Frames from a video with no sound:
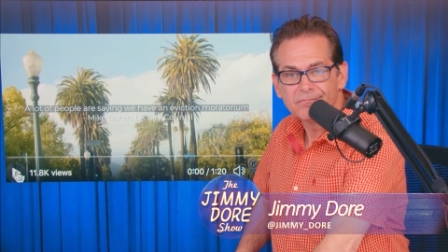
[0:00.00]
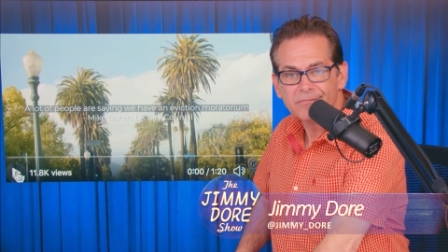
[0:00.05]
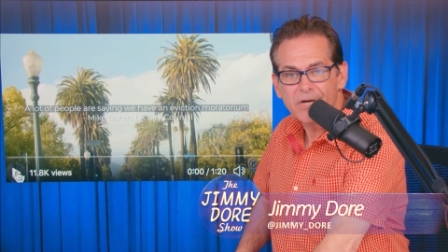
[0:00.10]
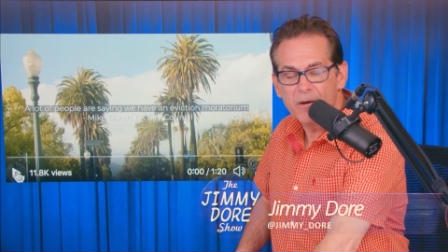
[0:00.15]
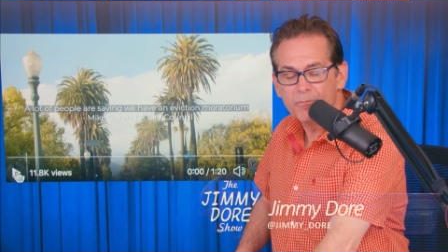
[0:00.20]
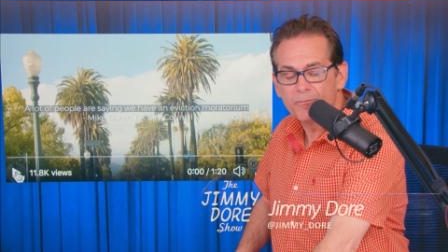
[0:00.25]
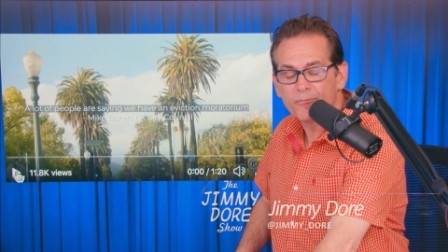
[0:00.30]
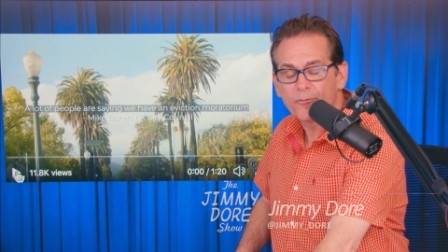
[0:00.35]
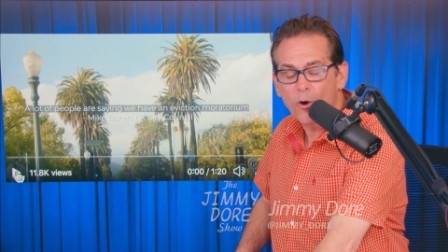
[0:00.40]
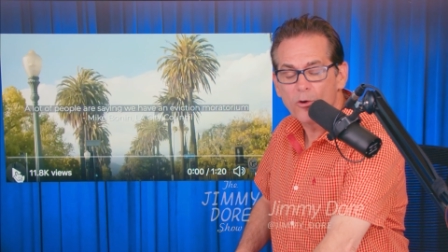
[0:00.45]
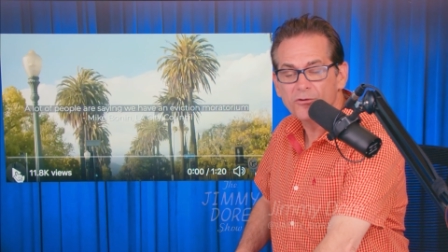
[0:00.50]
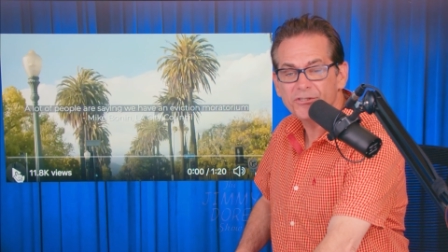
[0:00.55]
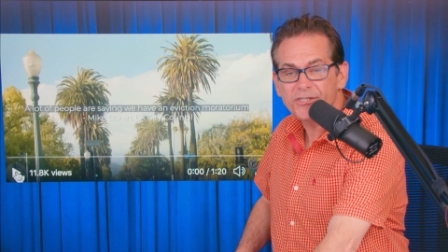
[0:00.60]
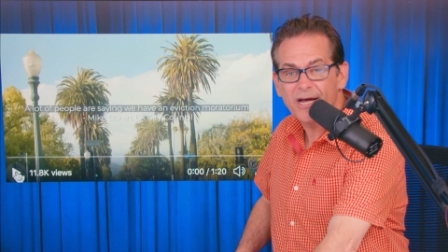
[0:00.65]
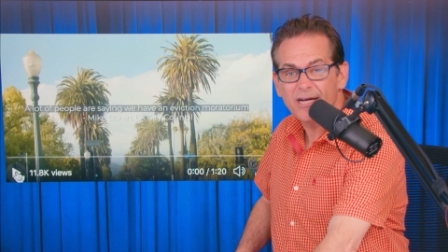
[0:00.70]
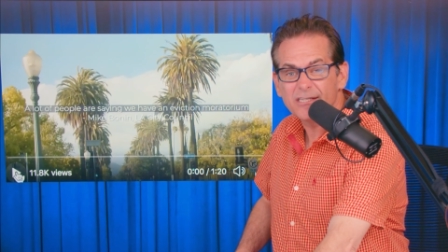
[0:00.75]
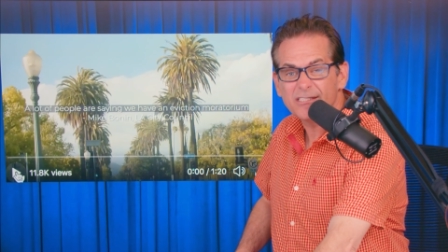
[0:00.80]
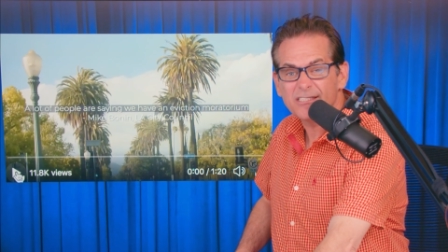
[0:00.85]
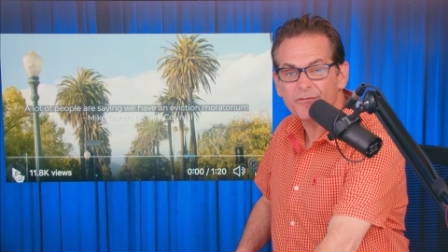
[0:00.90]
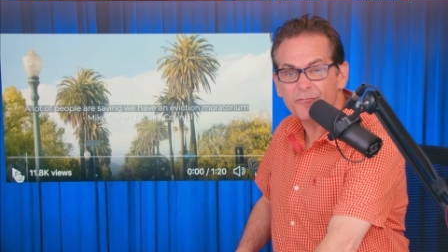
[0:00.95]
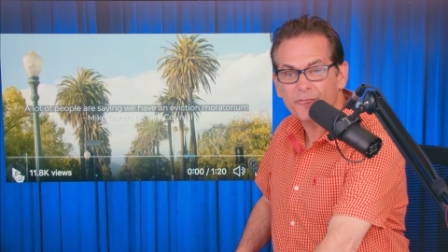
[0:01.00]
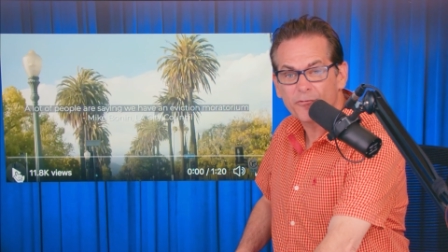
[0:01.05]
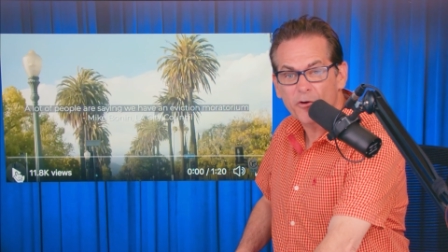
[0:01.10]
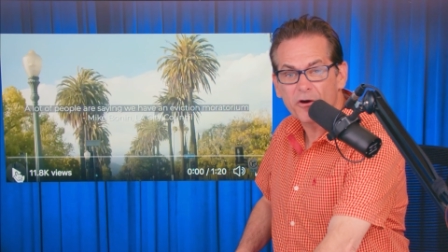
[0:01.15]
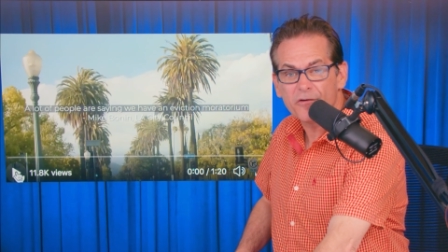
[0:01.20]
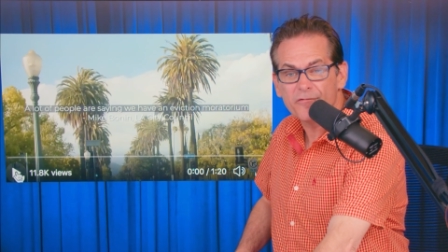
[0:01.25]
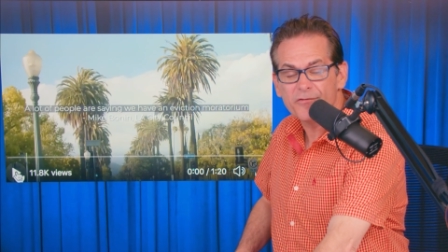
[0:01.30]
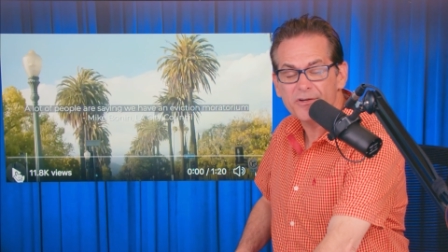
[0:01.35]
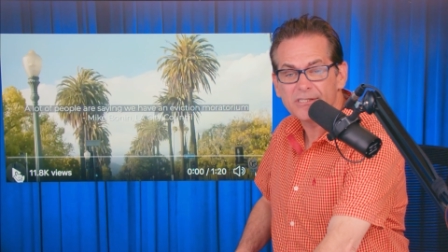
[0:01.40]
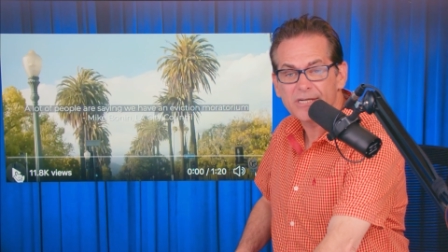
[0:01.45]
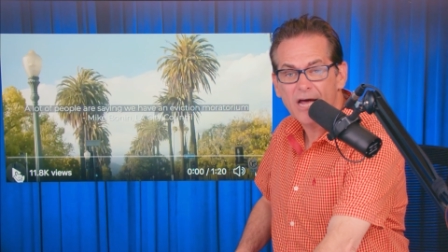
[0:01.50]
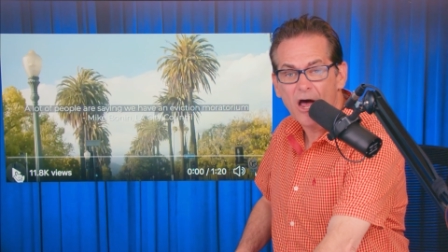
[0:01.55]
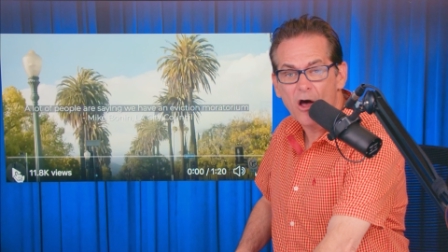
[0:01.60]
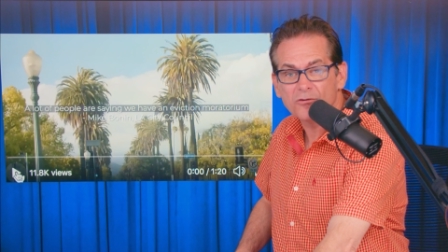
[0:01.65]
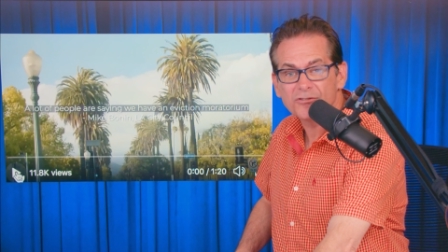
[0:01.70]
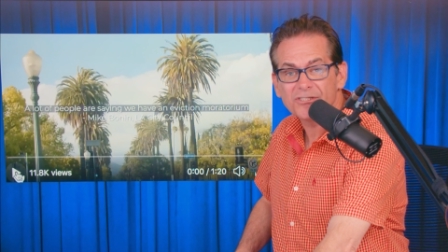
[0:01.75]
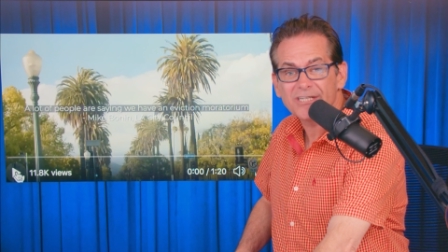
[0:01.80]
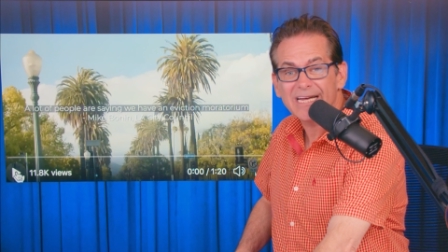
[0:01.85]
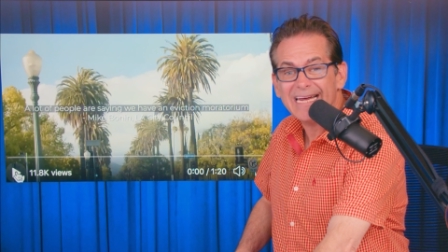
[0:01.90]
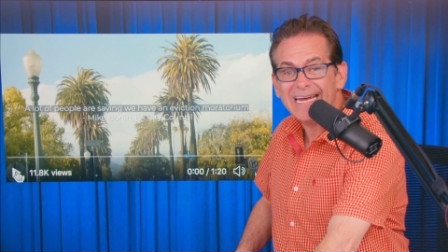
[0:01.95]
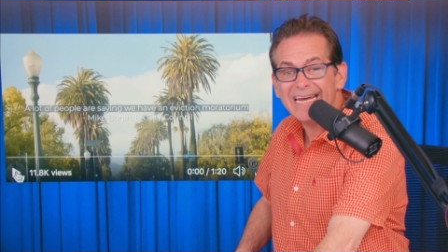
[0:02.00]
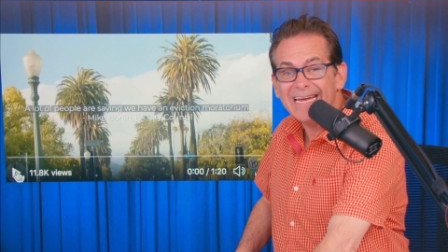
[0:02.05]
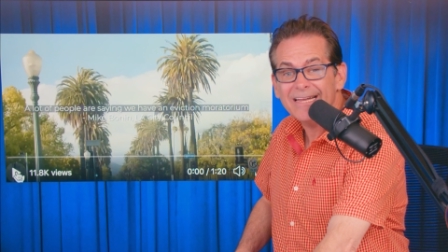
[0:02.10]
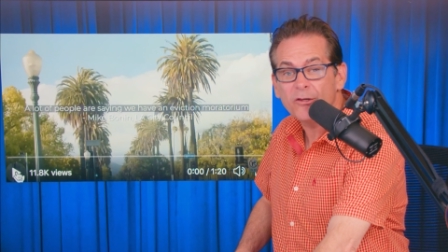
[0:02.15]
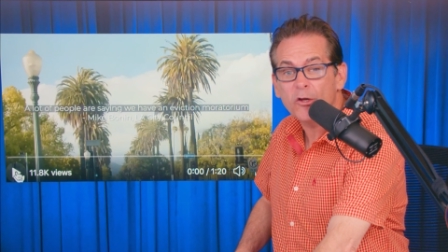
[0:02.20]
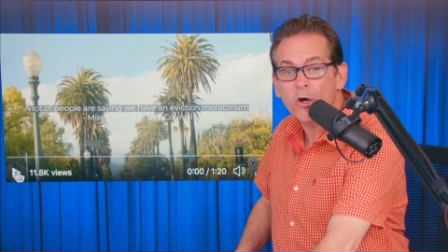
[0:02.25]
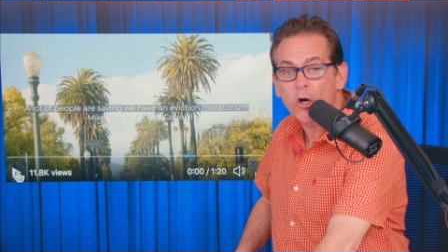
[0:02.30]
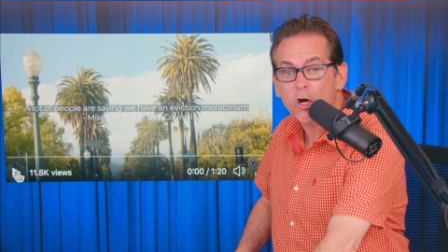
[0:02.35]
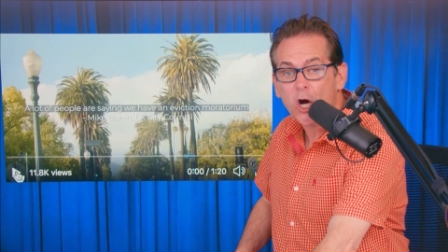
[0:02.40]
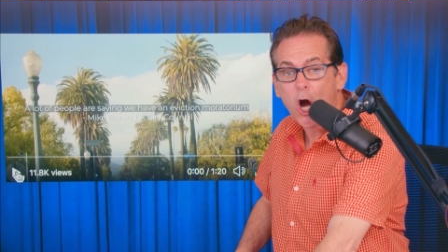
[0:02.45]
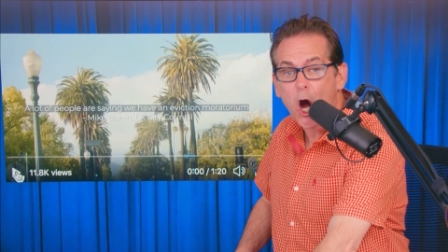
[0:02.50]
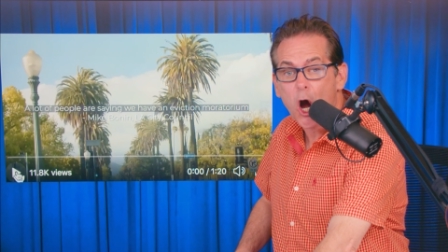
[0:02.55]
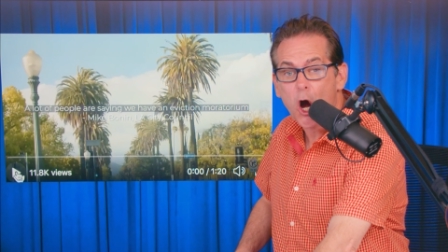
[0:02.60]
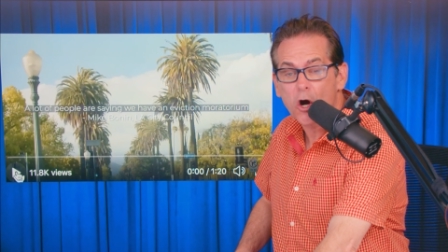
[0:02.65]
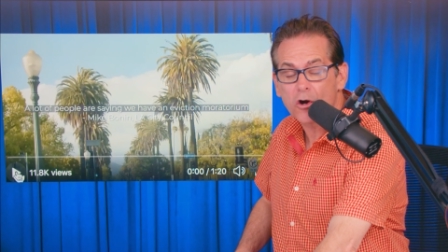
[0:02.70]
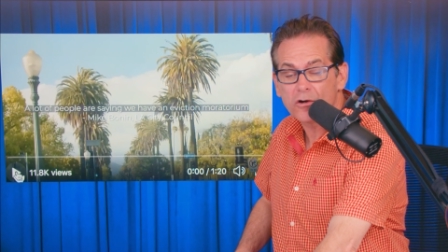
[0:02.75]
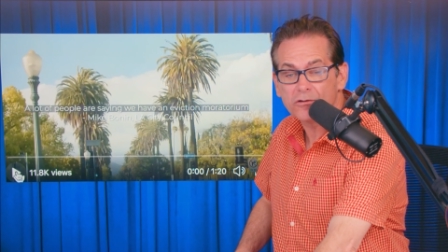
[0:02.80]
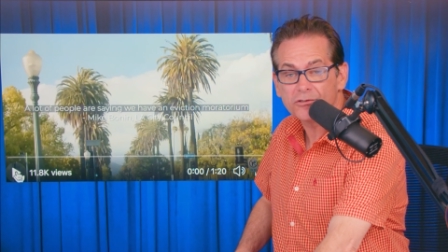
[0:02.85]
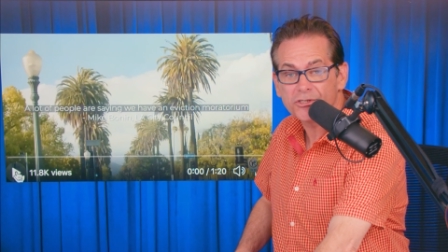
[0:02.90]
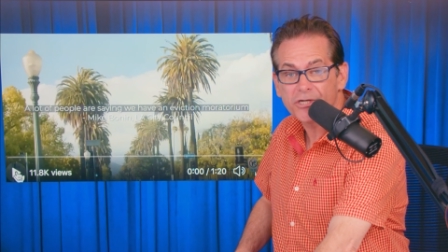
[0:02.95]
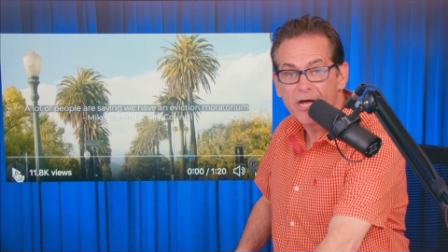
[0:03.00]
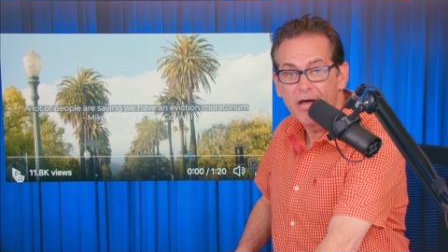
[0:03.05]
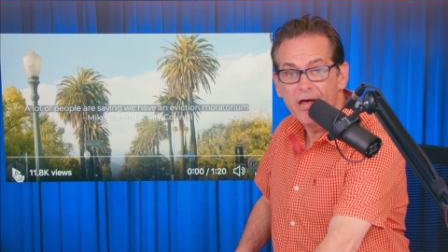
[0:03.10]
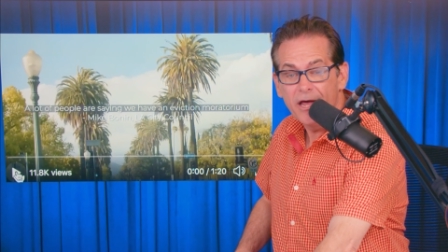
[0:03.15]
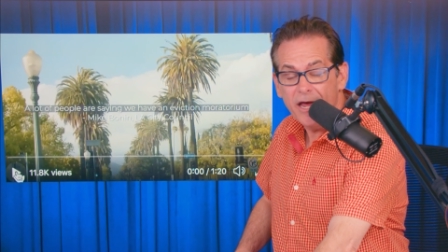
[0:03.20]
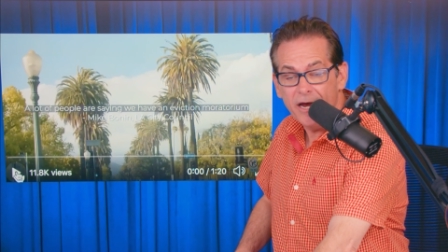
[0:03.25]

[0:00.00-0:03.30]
and protest in front of his house in their cars.